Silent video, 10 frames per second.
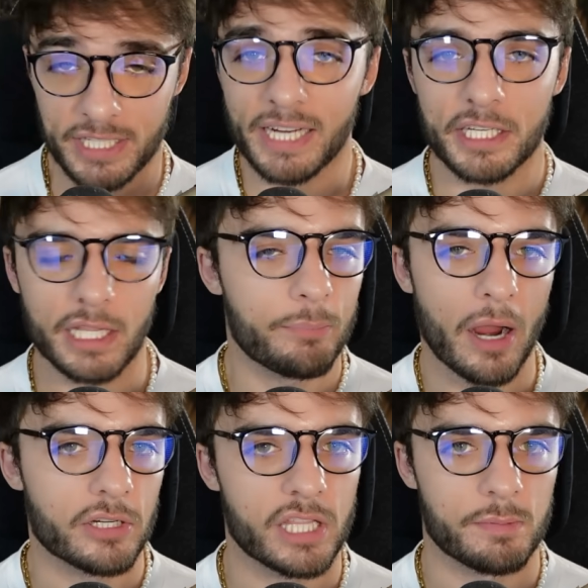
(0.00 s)
technically
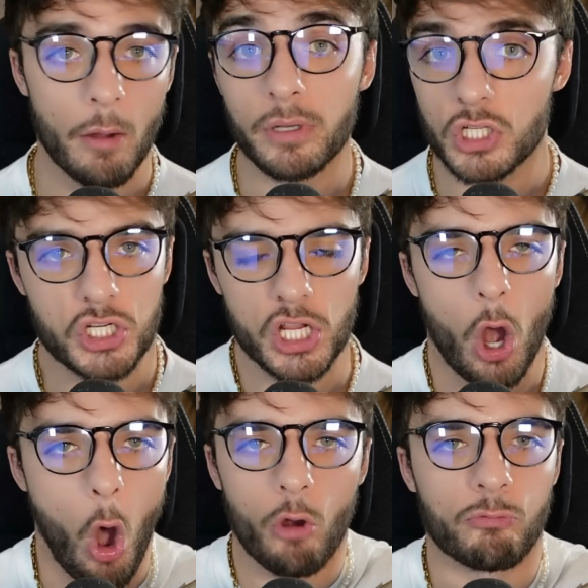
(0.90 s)
prior to this moment, she
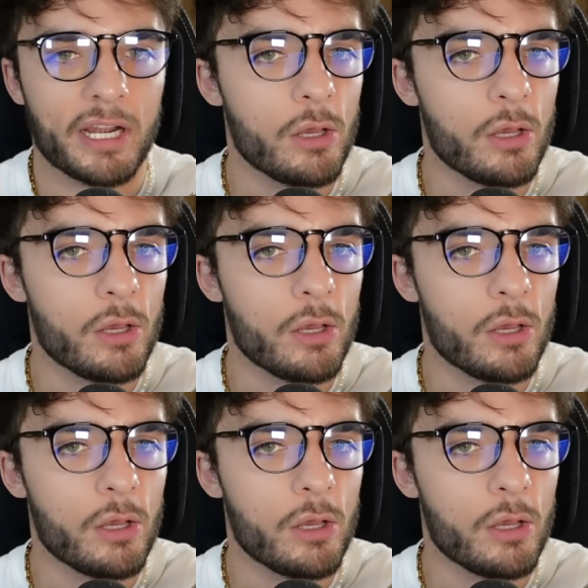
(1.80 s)
already